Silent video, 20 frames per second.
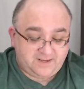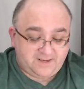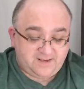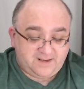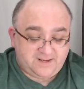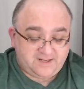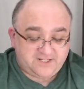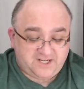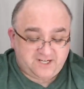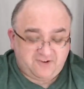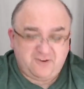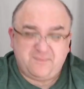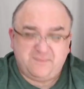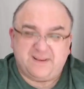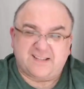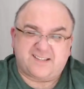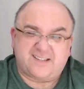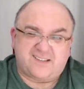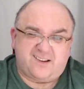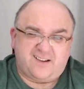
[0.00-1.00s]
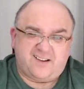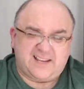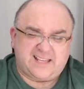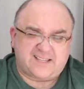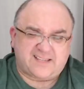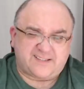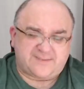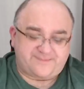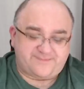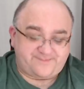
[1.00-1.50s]
Cherry mint's
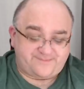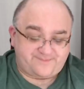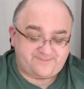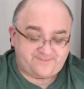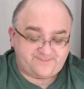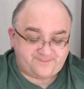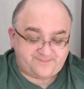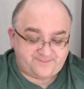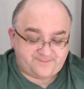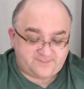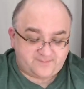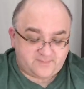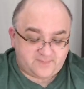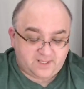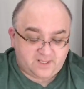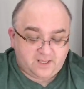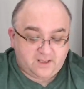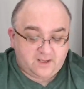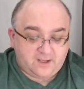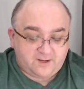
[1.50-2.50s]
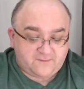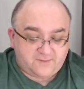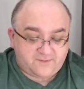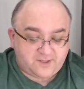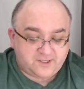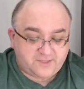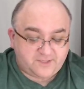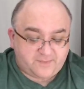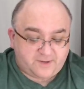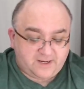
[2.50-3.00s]
nice.
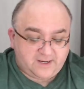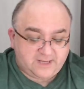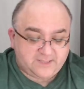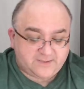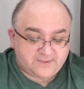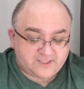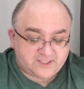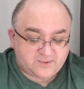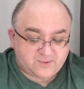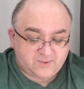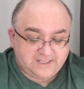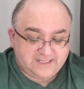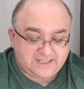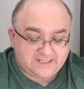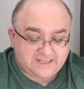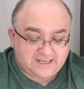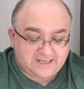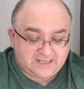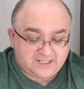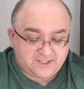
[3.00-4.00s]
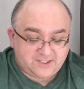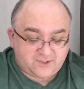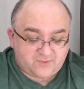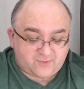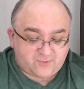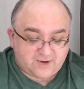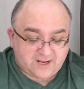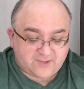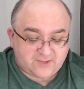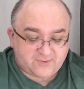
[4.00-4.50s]
Floods your mind with sweet and your
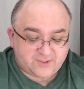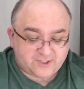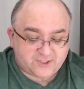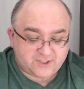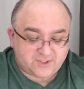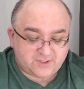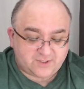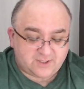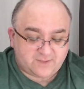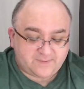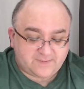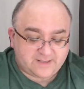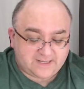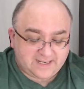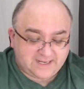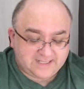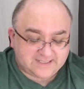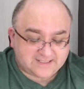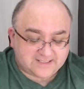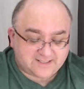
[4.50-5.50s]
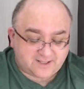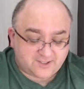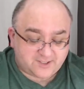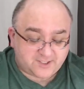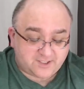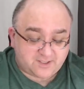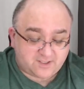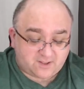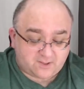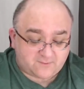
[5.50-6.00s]
breath with sugar, but it ends
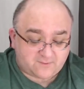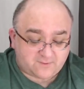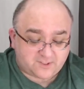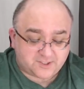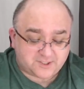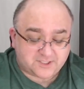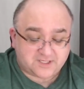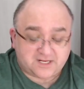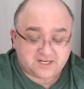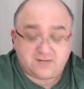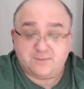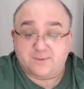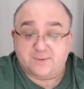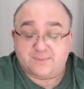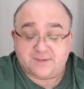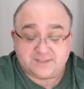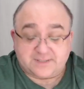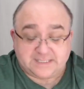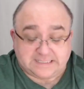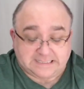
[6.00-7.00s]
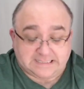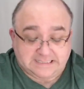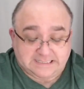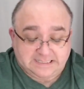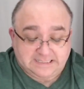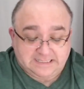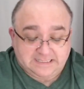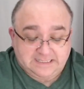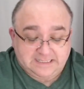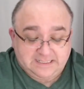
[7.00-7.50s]
touching the hot rush of coma bodies.
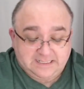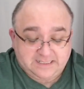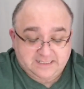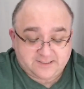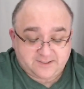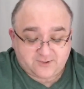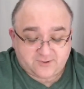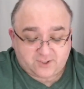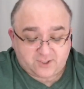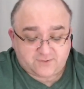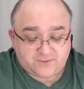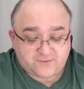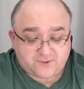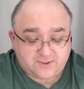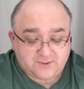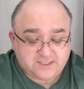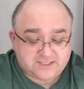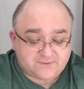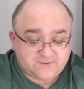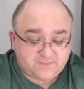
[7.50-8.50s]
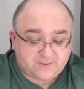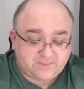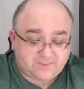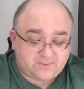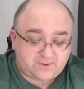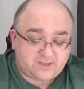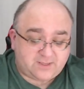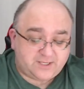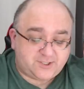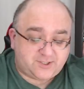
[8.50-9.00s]
It's the drug of choice for people
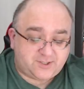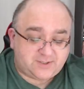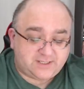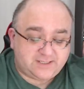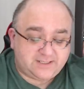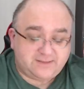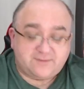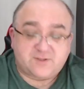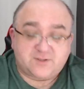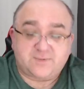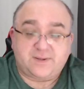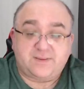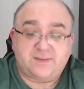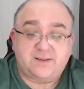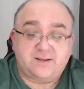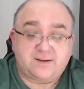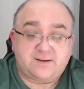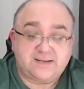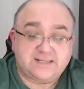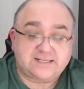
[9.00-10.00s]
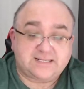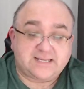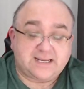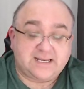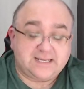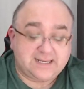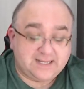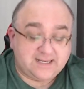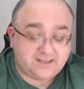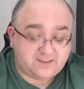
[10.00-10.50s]
like Johnny, who spent their nights
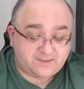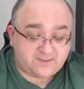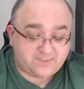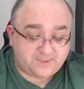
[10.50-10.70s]
getting it up.